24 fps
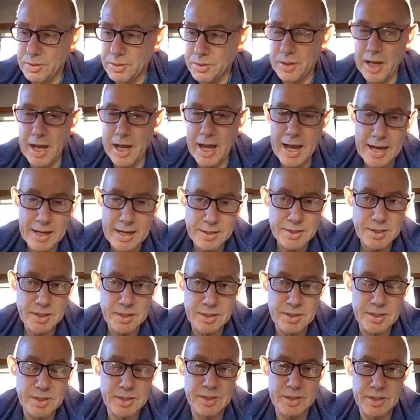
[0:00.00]
the
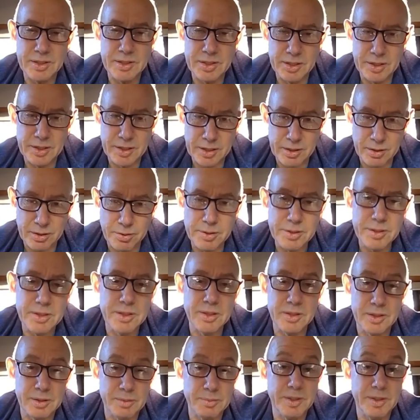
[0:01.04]
answers to the
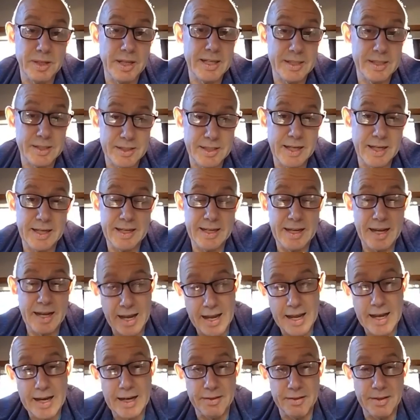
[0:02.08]
criticisms of that study are
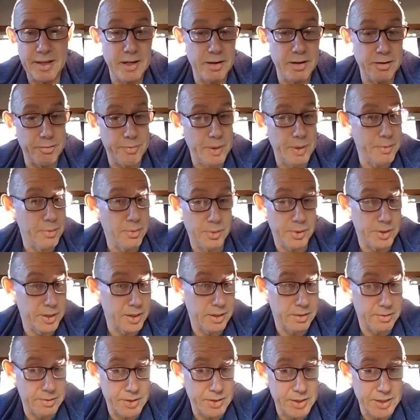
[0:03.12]
out there if people want to
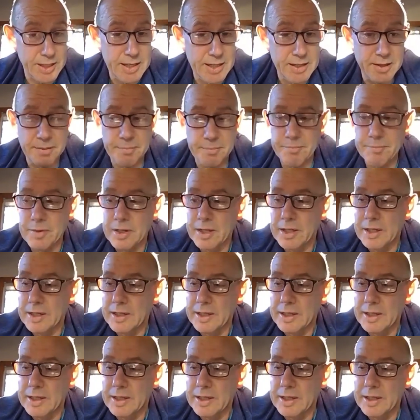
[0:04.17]
go and see them.